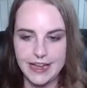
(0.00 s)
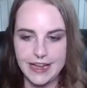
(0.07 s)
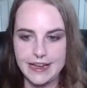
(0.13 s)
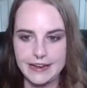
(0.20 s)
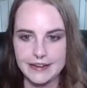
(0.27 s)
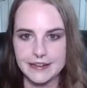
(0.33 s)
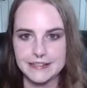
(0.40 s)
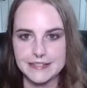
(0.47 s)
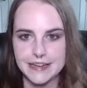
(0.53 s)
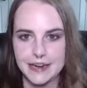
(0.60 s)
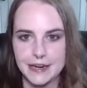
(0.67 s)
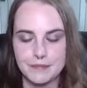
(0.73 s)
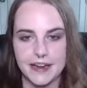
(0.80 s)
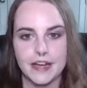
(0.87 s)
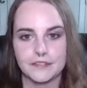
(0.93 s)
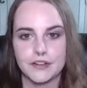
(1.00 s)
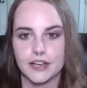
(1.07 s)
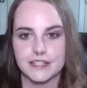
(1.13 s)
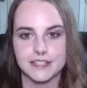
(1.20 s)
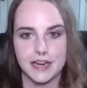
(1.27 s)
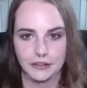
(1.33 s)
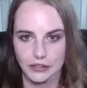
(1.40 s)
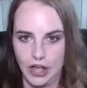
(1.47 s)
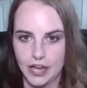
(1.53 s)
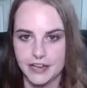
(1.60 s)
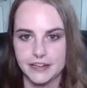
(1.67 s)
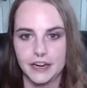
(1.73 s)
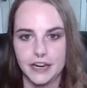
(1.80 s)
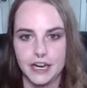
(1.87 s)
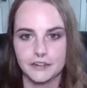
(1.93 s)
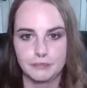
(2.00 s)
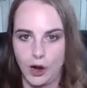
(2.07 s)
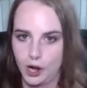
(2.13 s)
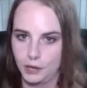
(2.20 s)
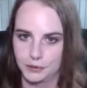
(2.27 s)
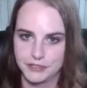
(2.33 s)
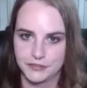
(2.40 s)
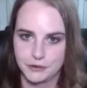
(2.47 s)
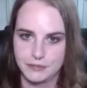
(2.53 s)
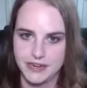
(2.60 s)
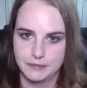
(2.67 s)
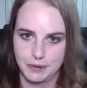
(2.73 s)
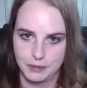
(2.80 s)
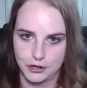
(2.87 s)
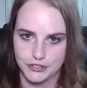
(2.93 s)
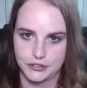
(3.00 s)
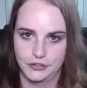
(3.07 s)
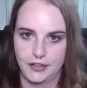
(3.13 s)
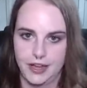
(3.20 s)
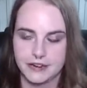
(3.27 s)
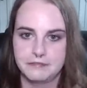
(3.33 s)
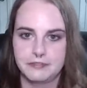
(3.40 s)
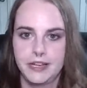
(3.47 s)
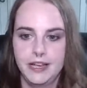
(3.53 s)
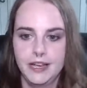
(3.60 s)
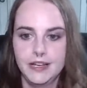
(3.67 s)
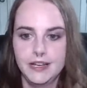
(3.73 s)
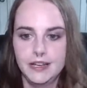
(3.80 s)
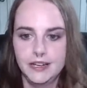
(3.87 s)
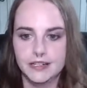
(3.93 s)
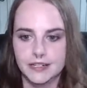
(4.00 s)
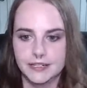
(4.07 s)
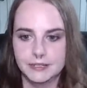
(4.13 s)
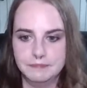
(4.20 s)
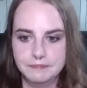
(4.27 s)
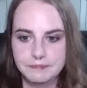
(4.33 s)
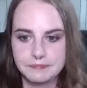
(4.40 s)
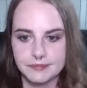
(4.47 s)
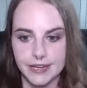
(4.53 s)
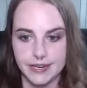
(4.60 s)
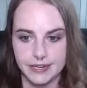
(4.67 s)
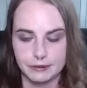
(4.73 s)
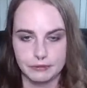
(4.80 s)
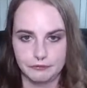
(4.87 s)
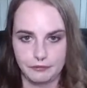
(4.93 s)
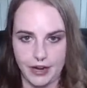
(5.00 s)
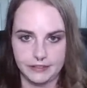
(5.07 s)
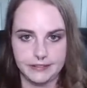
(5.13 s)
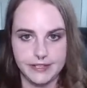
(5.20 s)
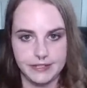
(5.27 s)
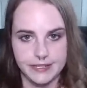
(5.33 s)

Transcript: and uh, they have caused a lot of problems for me in my personal life. Um, it frankly